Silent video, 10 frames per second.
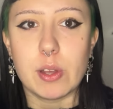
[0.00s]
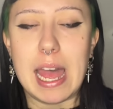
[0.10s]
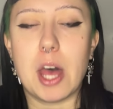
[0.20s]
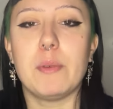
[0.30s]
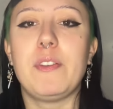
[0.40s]

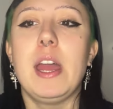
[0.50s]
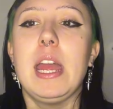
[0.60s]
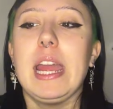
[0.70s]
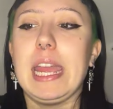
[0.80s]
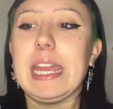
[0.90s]
health,
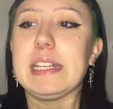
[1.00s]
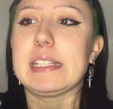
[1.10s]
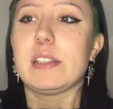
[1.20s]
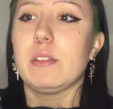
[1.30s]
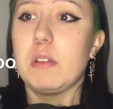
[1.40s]

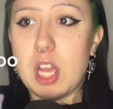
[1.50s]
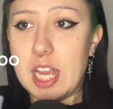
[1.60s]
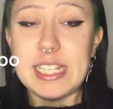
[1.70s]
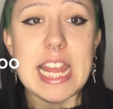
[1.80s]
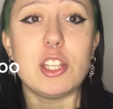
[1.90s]
is
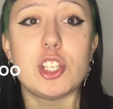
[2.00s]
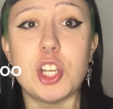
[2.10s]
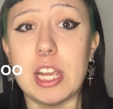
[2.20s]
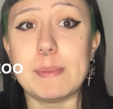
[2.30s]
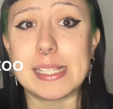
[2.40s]
a danger
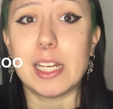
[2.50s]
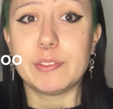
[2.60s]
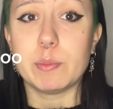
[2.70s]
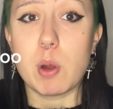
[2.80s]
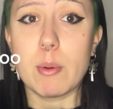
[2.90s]
to
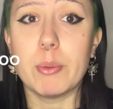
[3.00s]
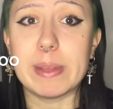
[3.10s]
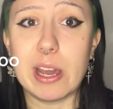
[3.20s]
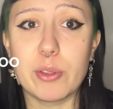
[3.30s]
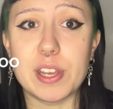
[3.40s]
himself and
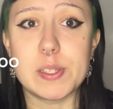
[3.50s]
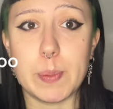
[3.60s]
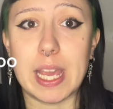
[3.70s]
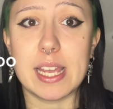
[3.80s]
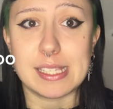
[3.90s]
probably others
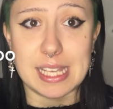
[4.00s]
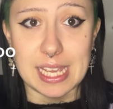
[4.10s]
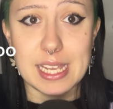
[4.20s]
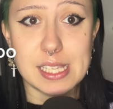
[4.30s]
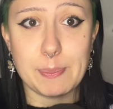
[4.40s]
because
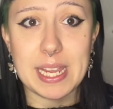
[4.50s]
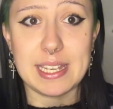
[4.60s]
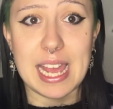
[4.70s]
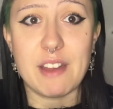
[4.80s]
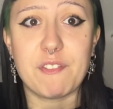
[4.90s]
he is a PDF